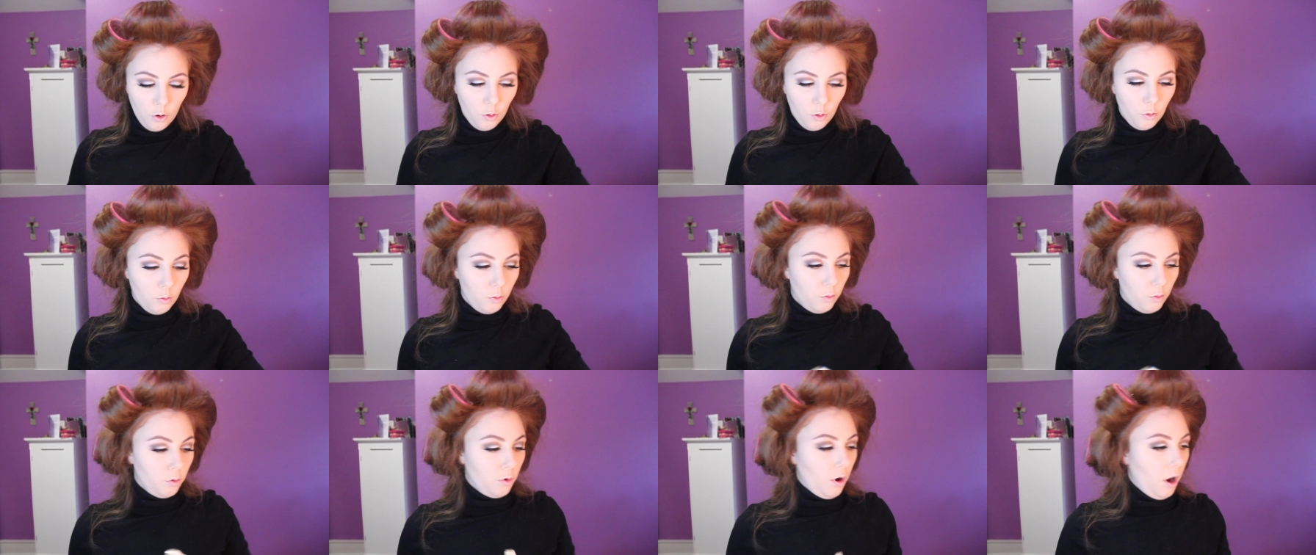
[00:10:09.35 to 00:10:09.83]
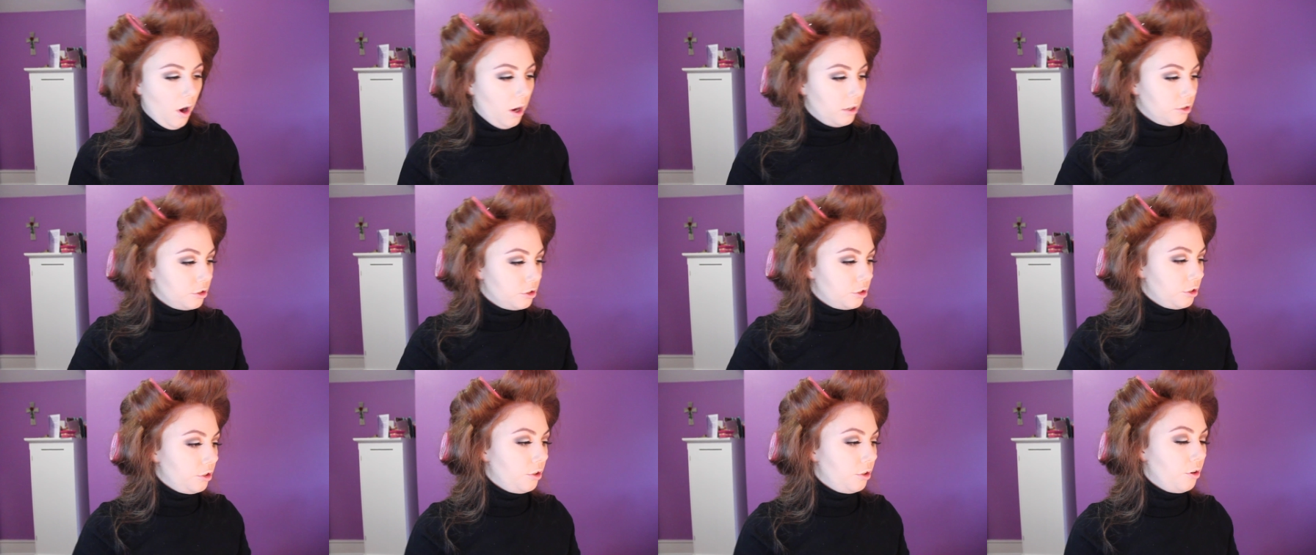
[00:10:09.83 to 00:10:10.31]

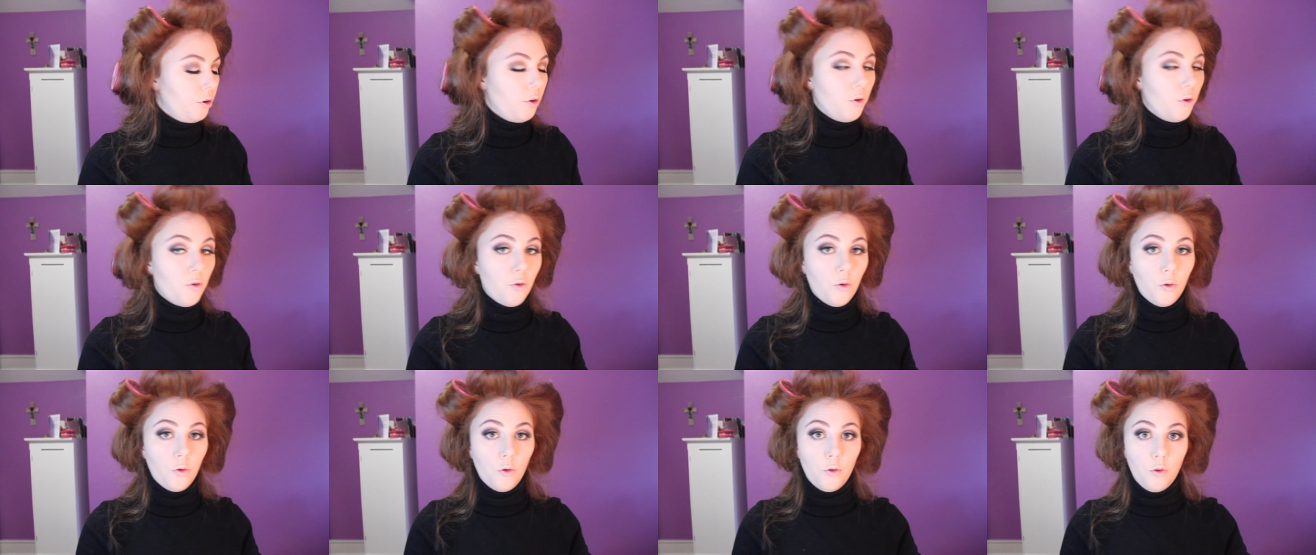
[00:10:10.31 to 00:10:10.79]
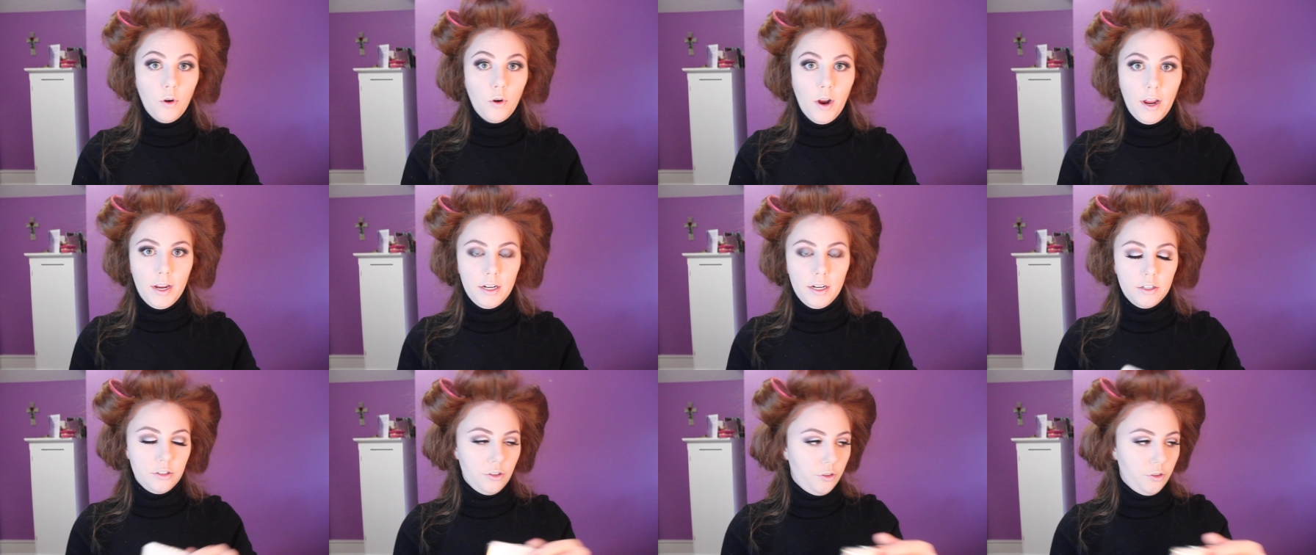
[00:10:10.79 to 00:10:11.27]
rush
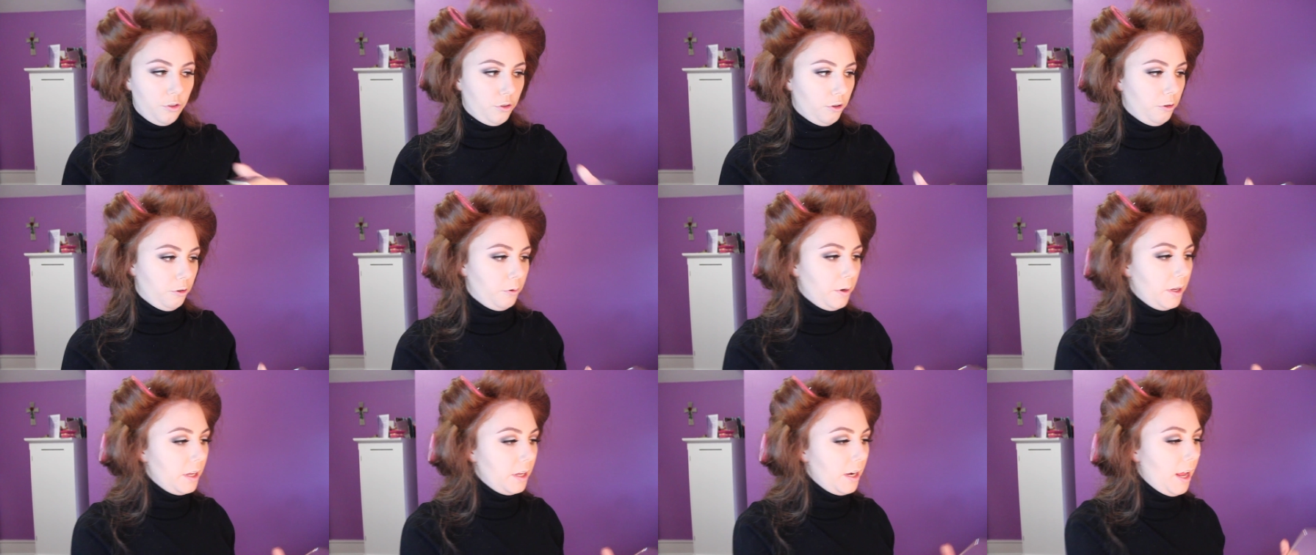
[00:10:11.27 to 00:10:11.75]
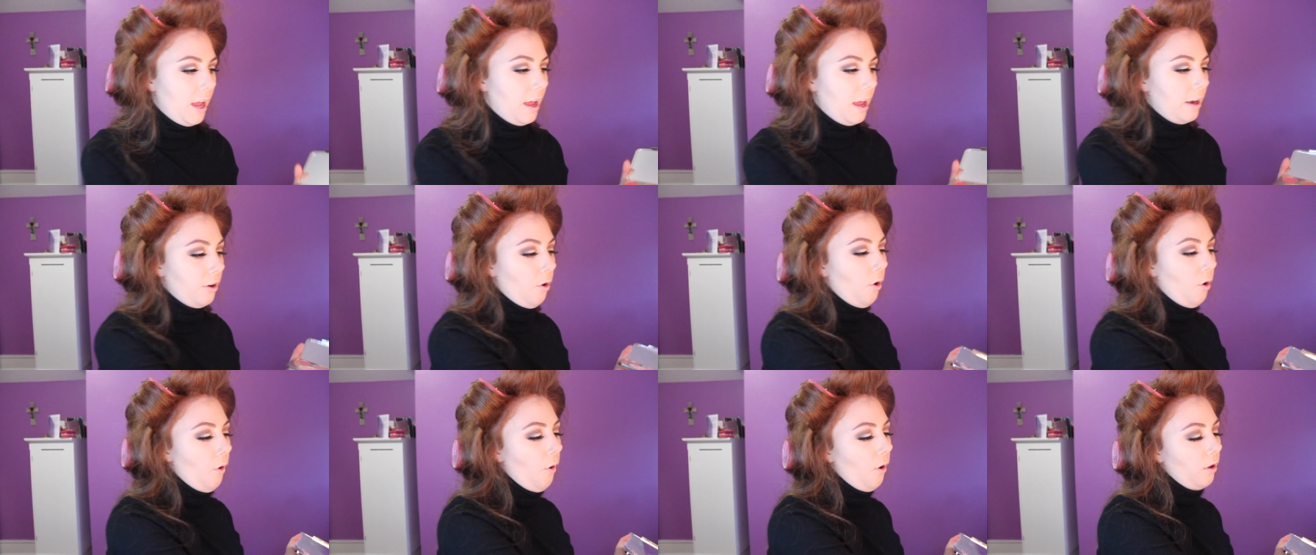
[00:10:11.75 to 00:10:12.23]
right through it, and
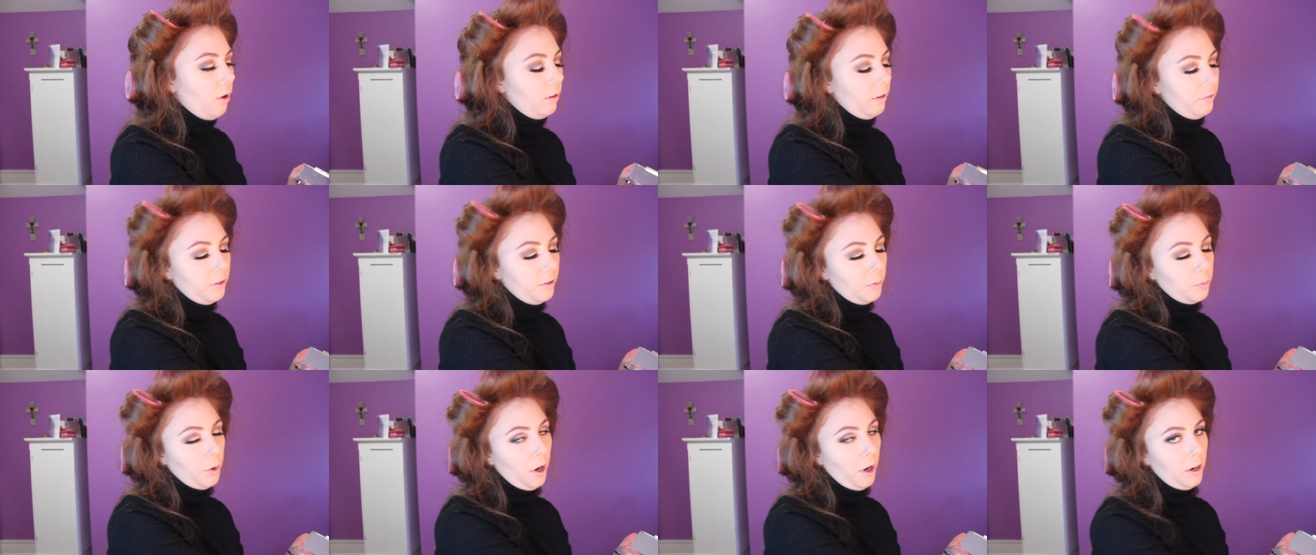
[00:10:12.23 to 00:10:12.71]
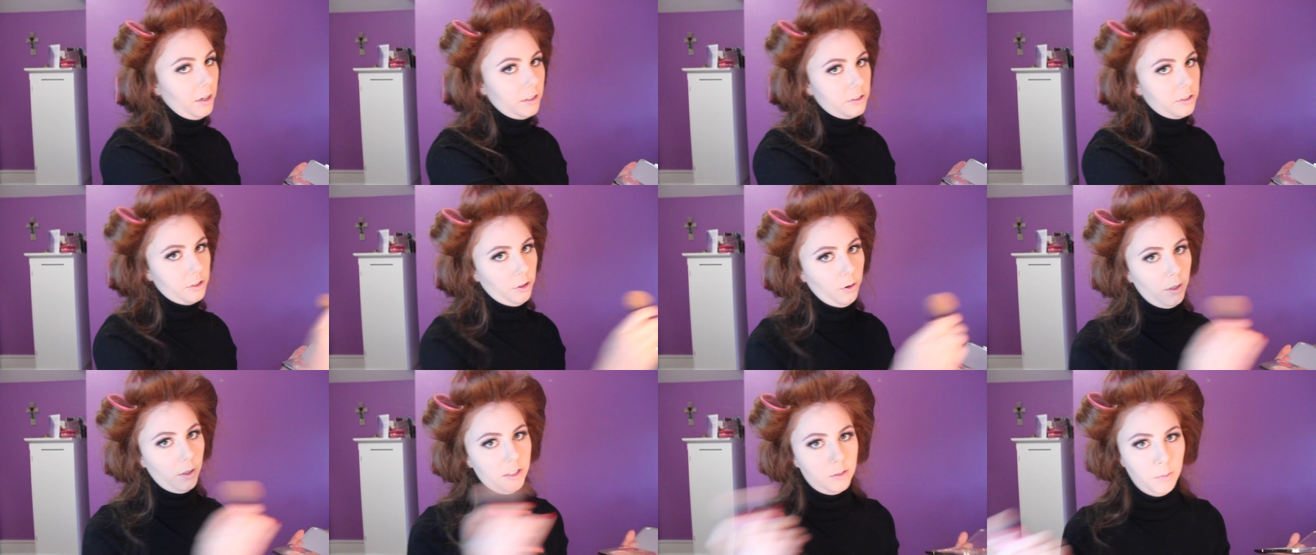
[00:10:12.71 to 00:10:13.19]
all of the products are
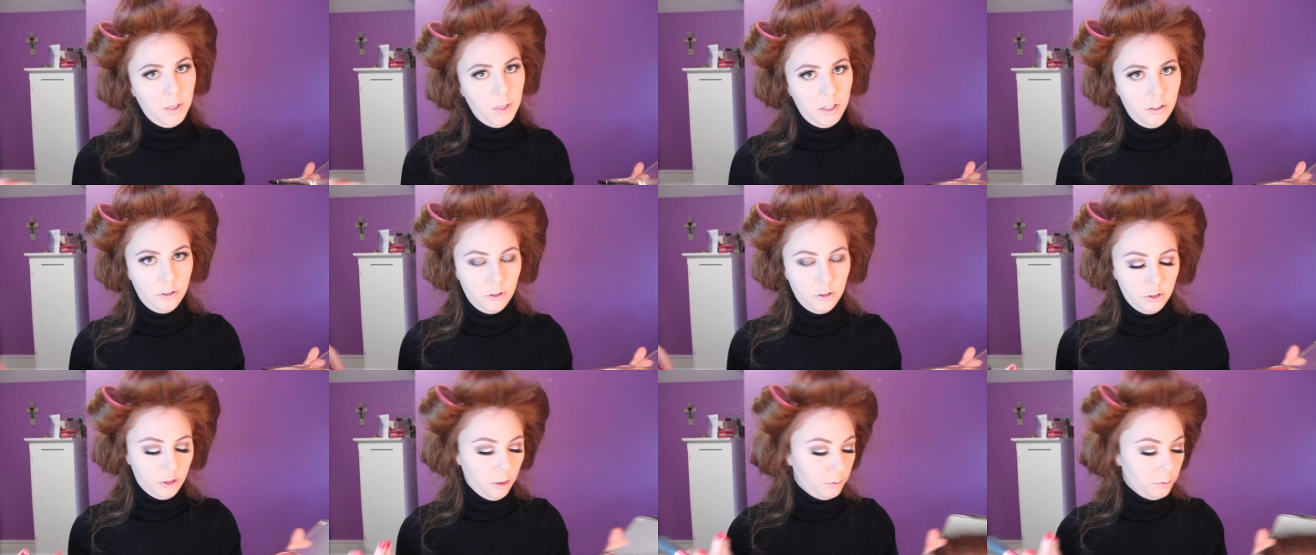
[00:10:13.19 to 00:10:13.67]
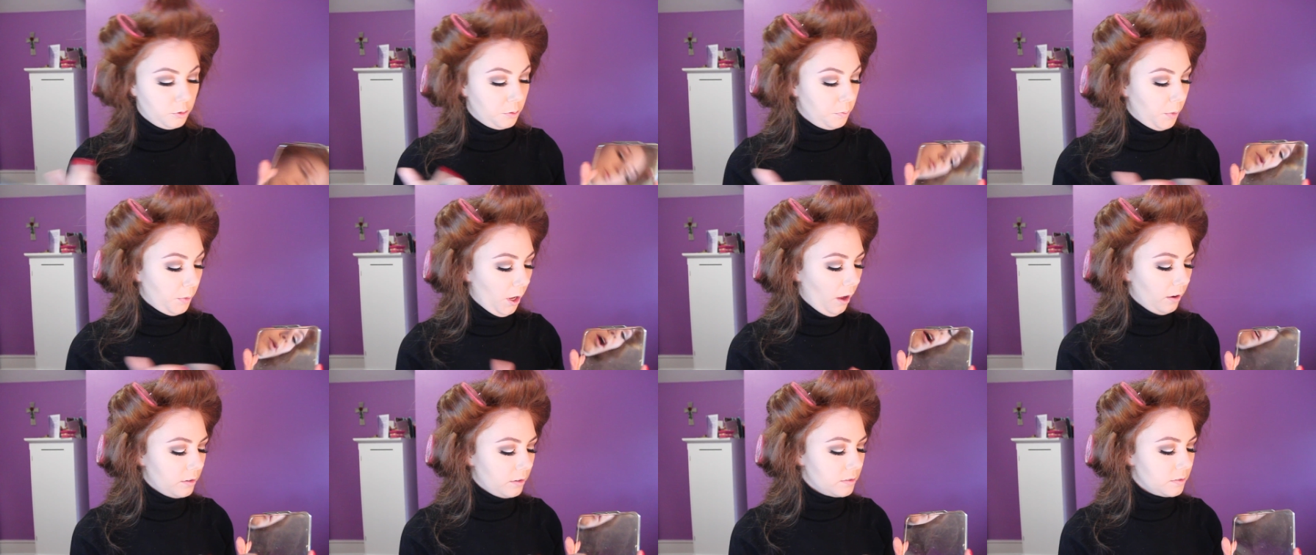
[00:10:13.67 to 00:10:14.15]
going to be in the description
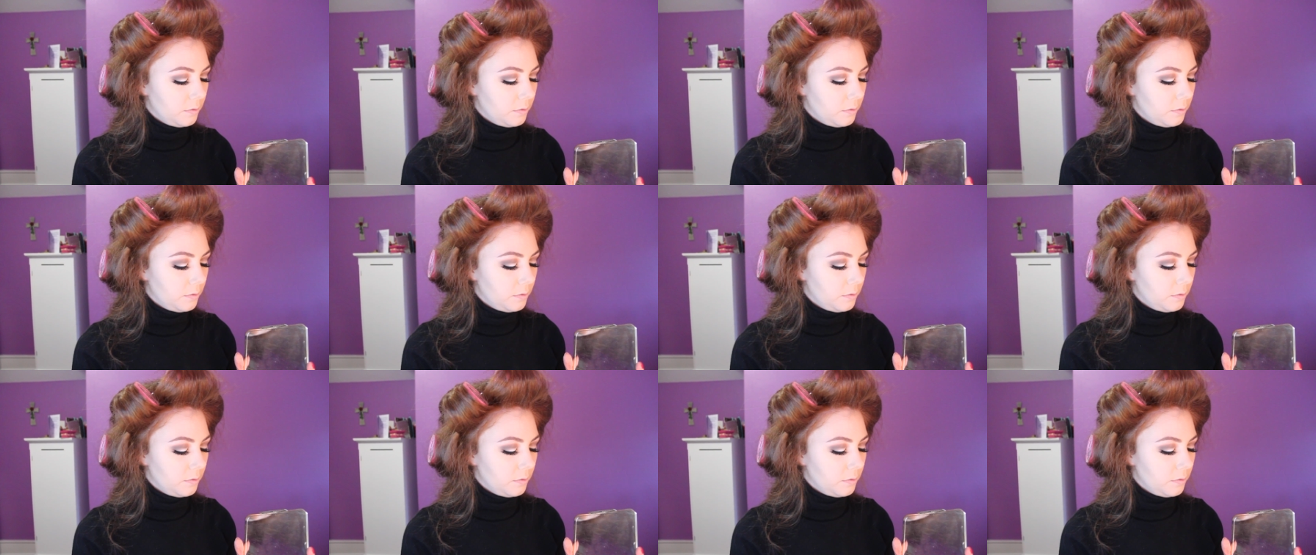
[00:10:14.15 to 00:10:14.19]
box.